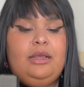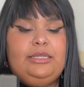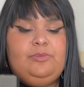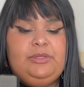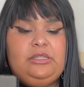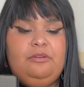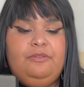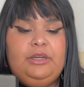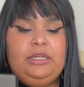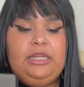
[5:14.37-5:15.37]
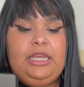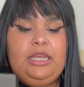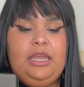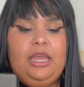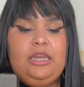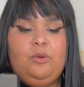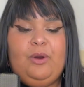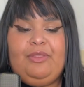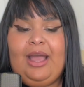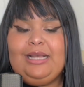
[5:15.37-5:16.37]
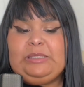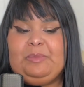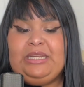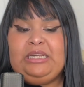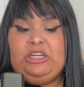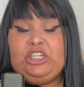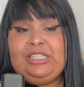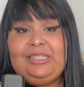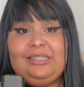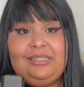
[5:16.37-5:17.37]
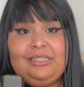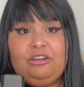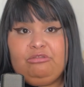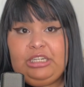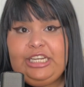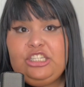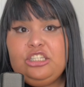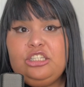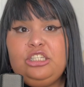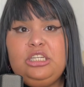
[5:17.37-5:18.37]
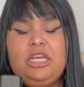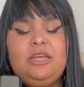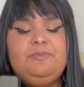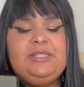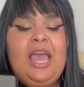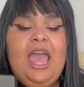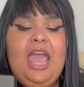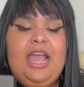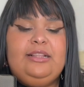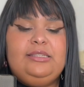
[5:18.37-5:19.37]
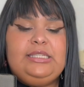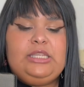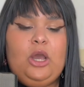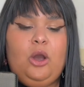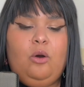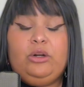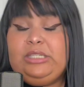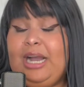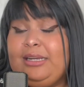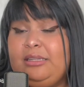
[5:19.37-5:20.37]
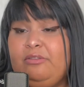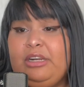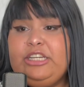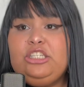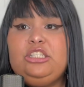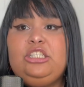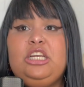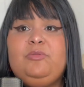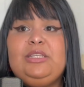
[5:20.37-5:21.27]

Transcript: specifically anyone that has been in narcissistic relationships, and so, or toxic relationships.